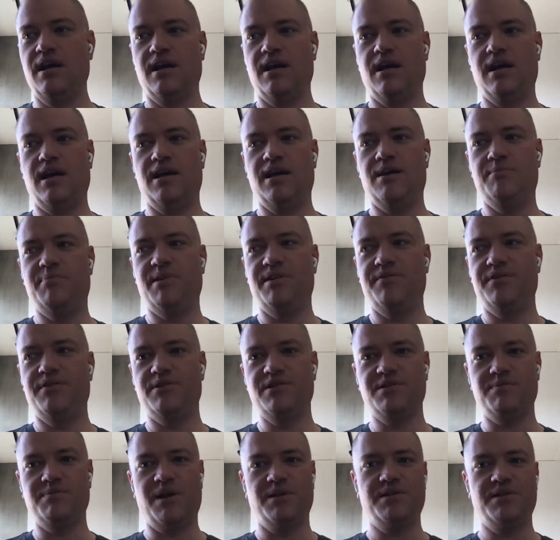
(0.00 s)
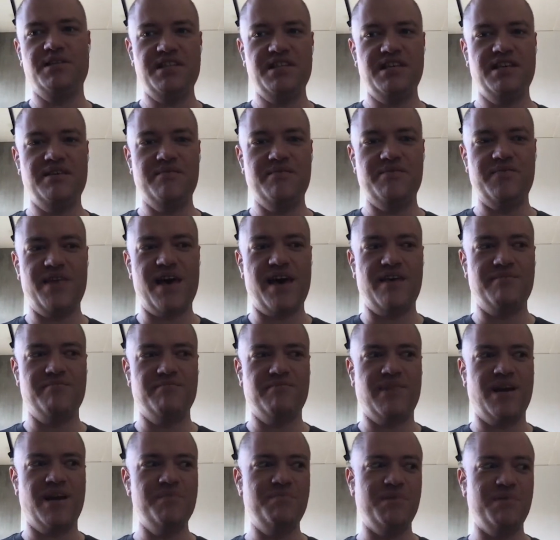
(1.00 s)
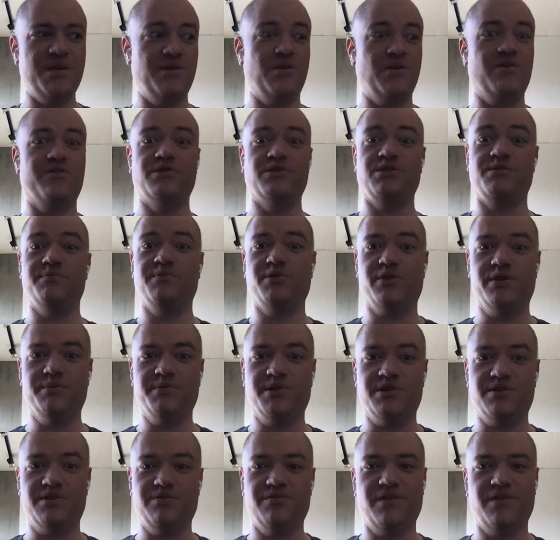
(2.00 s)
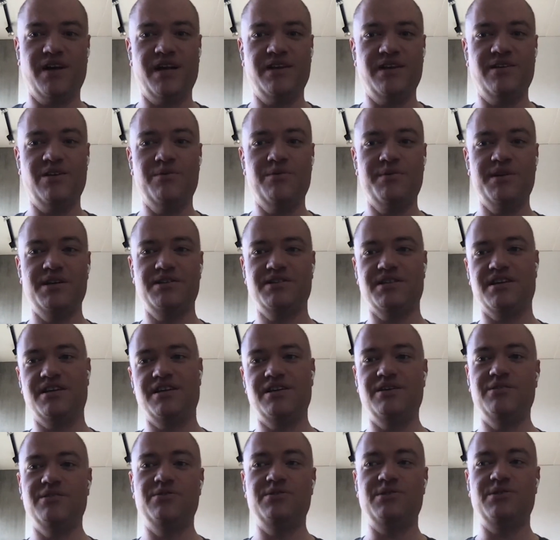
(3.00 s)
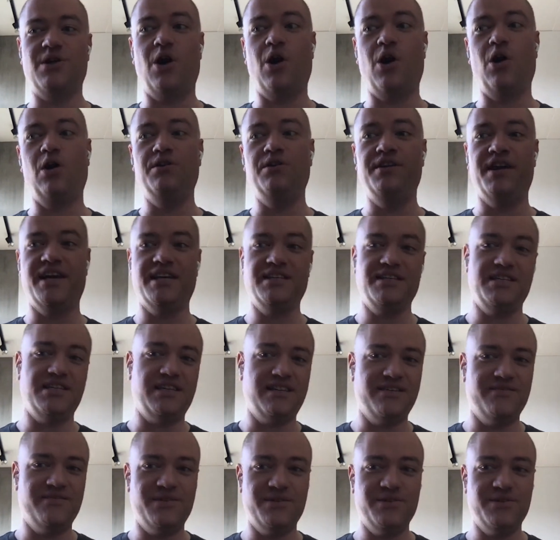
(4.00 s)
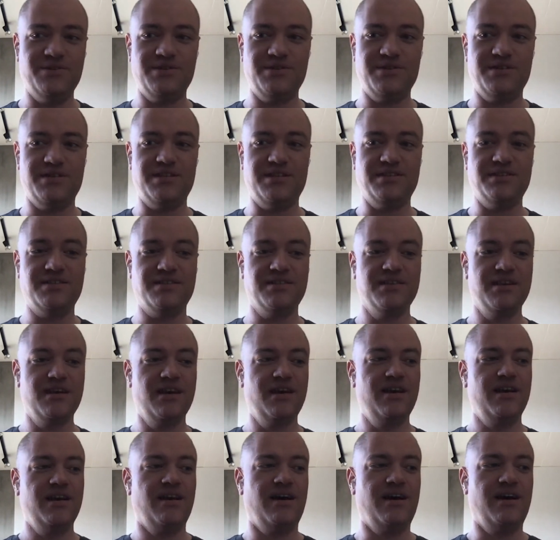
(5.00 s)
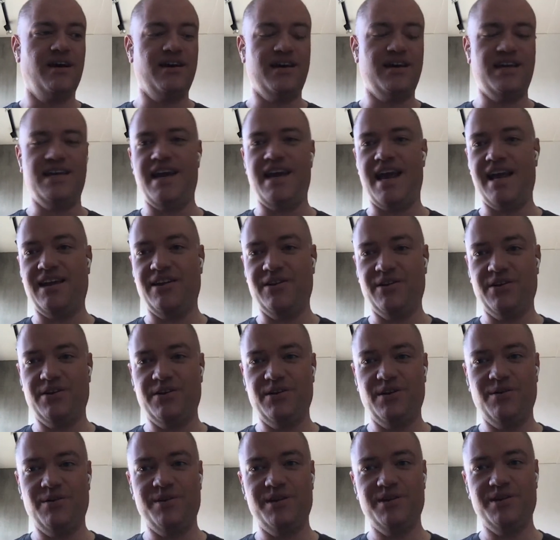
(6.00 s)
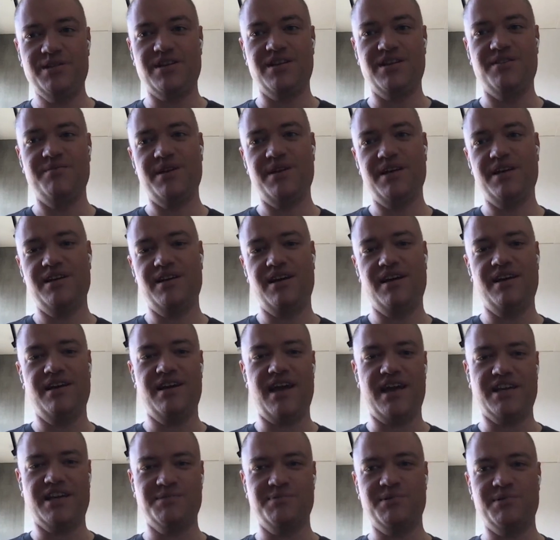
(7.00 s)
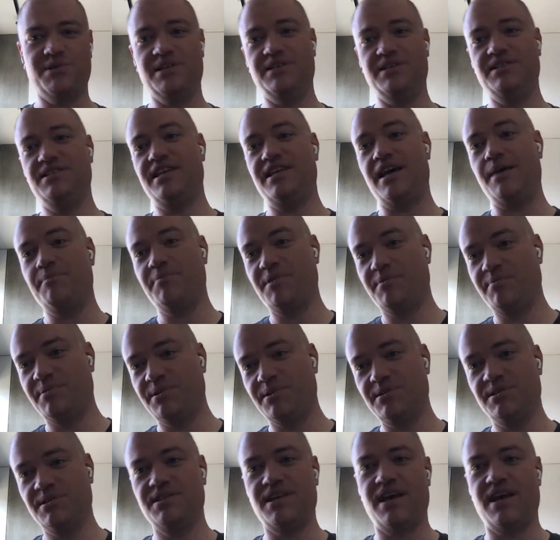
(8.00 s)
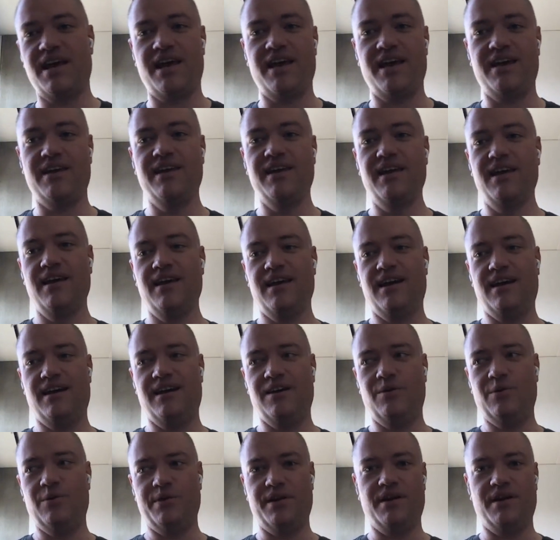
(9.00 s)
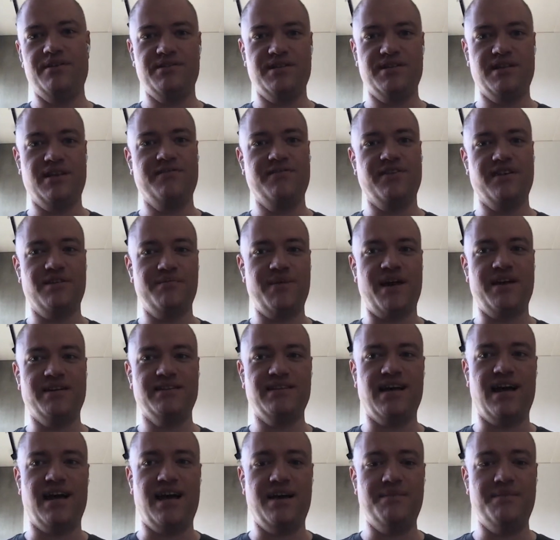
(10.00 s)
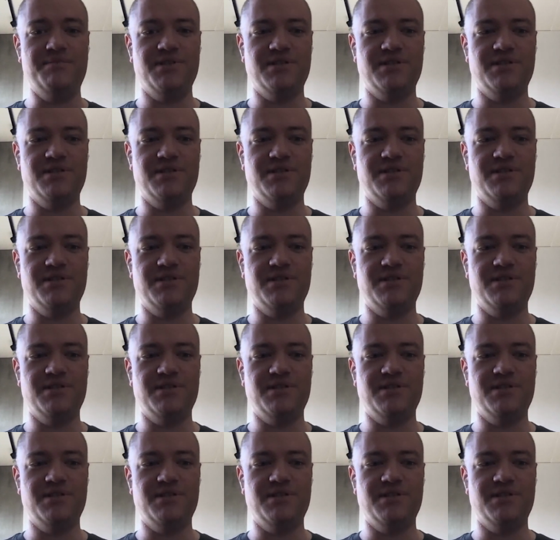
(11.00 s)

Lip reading: But if you're a small team, that might be an oversubscription, right? Nobody's going to use all 19 of those things in anger. Nobody's going to be an expert in depth per se without a significant amount of time.